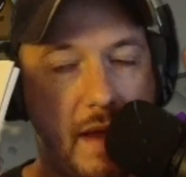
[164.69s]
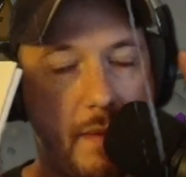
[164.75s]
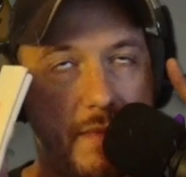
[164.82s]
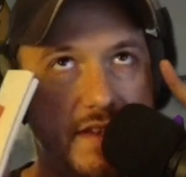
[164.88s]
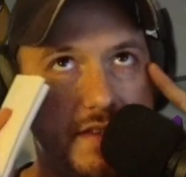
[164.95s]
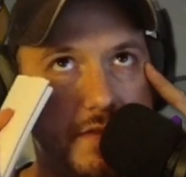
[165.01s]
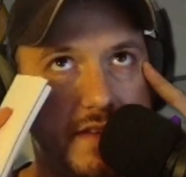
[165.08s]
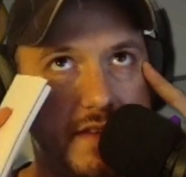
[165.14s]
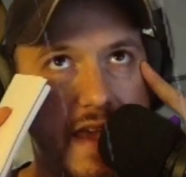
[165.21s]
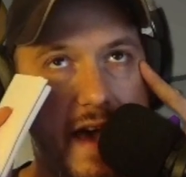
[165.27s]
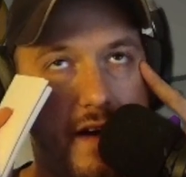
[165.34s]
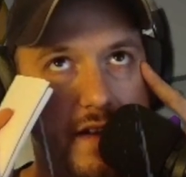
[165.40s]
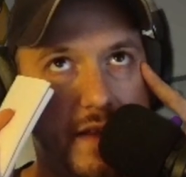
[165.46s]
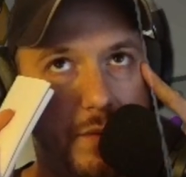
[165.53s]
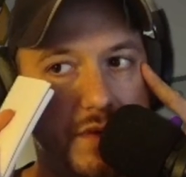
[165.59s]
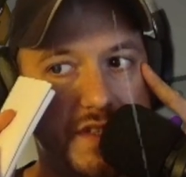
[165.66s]

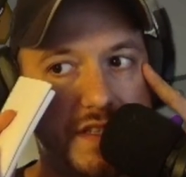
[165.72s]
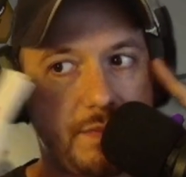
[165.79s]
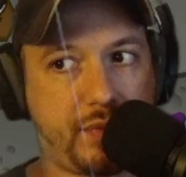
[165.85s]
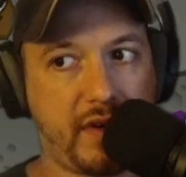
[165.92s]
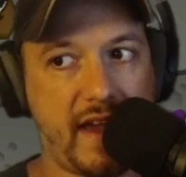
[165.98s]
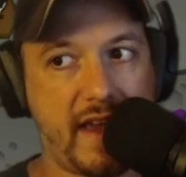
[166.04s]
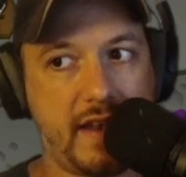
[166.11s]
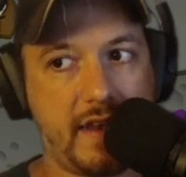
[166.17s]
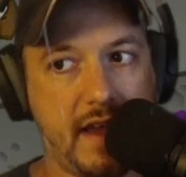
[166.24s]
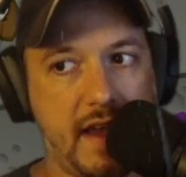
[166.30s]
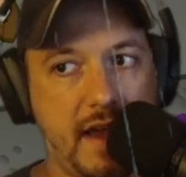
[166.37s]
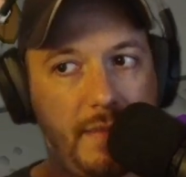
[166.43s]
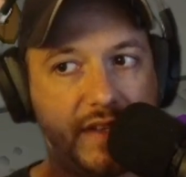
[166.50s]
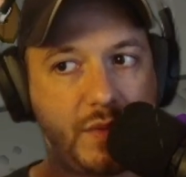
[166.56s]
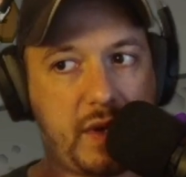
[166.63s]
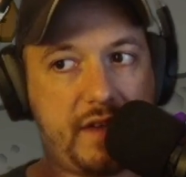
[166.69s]
mentality was split
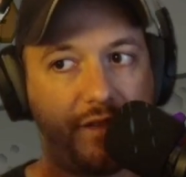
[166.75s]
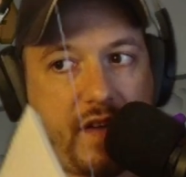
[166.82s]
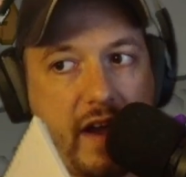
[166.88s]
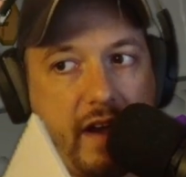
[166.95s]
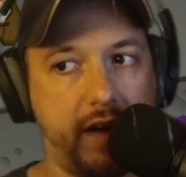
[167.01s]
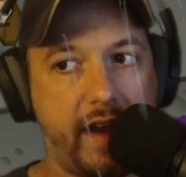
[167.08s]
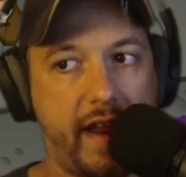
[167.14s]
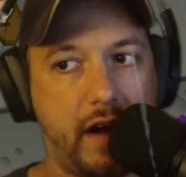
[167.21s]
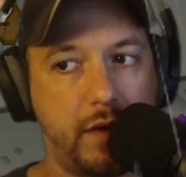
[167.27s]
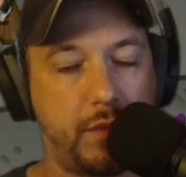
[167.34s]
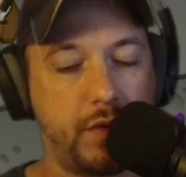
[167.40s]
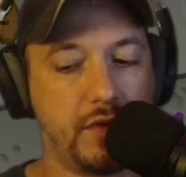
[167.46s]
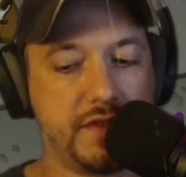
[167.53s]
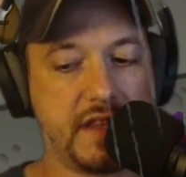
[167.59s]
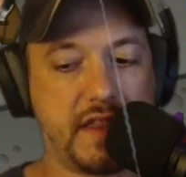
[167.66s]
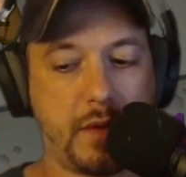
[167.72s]
between fire and air
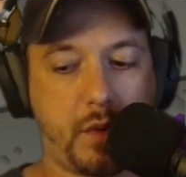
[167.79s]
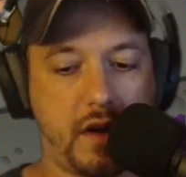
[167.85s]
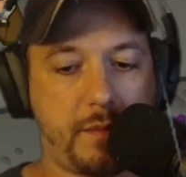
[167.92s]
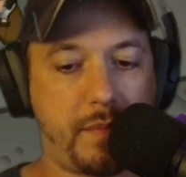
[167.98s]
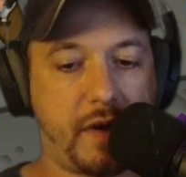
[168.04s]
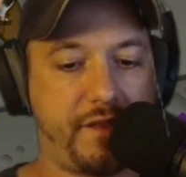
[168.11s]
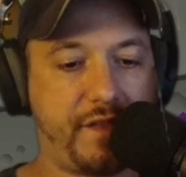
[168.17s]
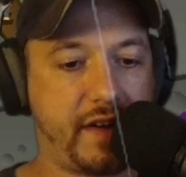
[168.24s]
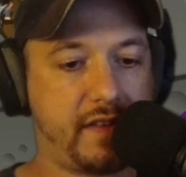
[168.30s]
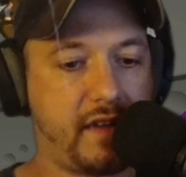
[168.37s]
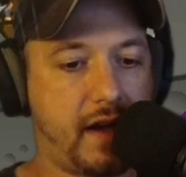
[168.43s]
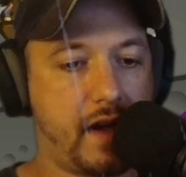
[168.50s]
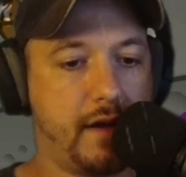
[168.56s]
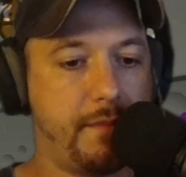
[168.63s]
runes, and they weren't a perfect